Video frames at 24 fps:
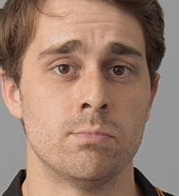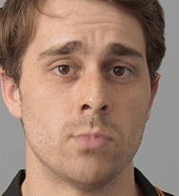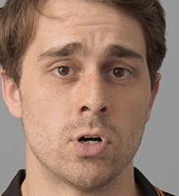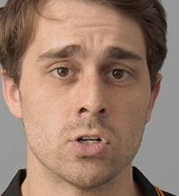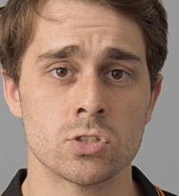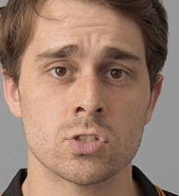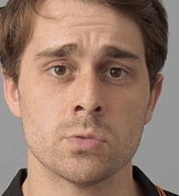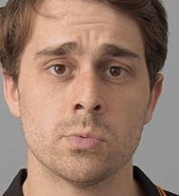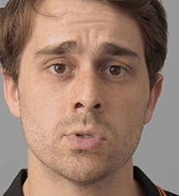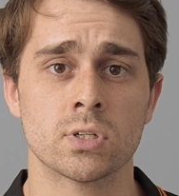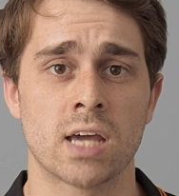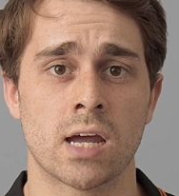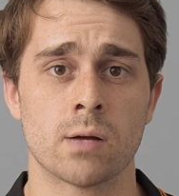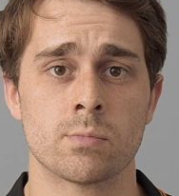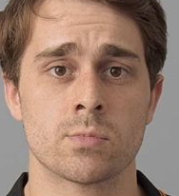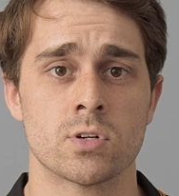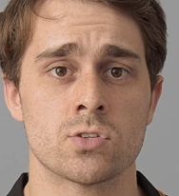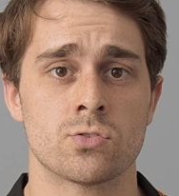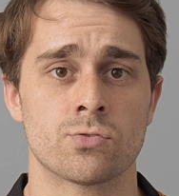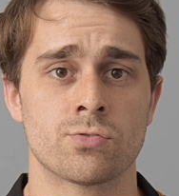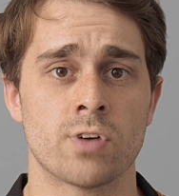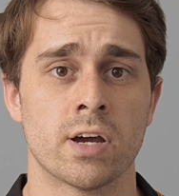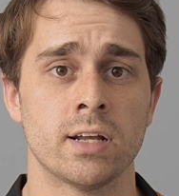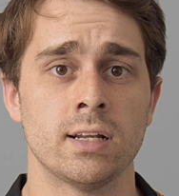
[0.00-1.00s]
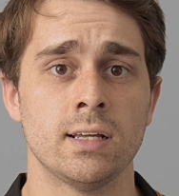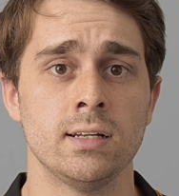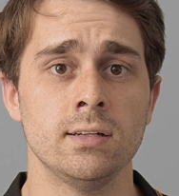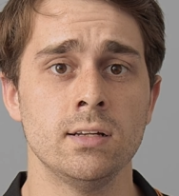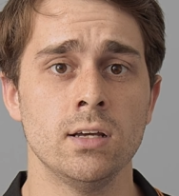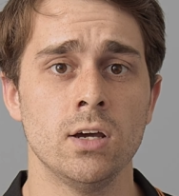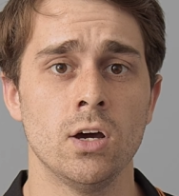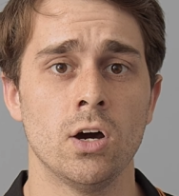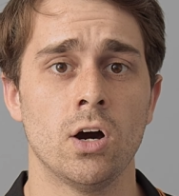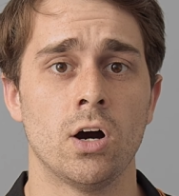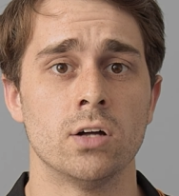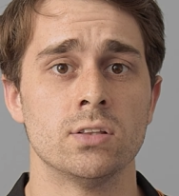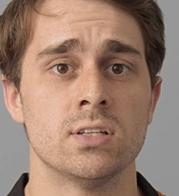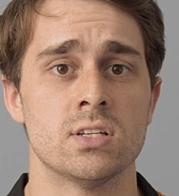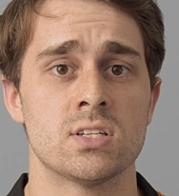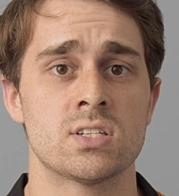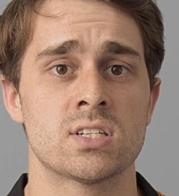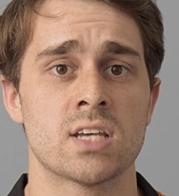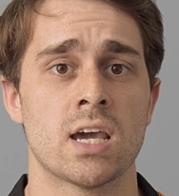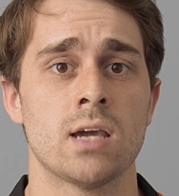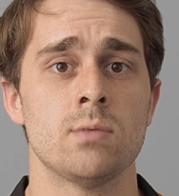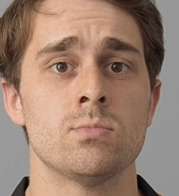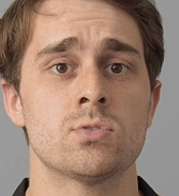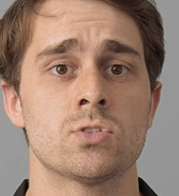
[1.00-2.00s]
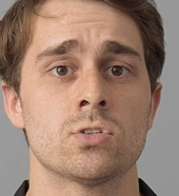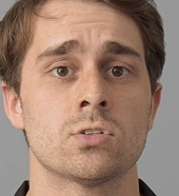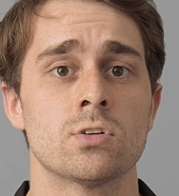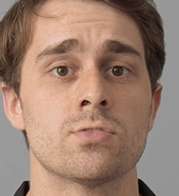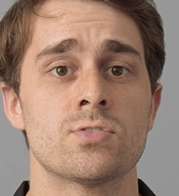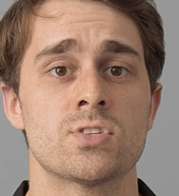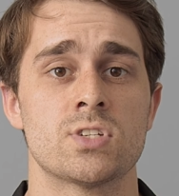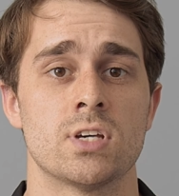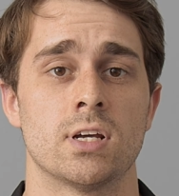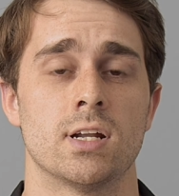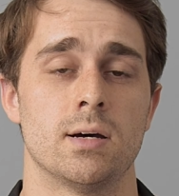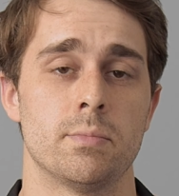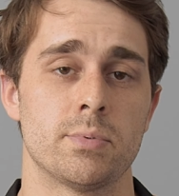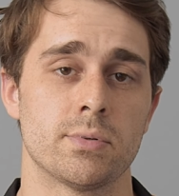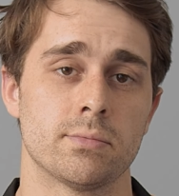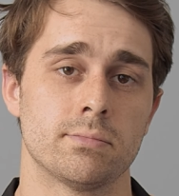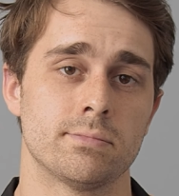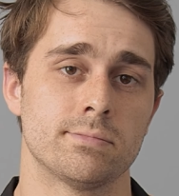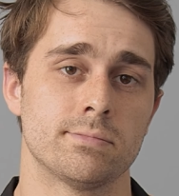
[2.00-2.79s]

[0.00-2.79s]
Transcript: multiple cameras running on the same sort of setup.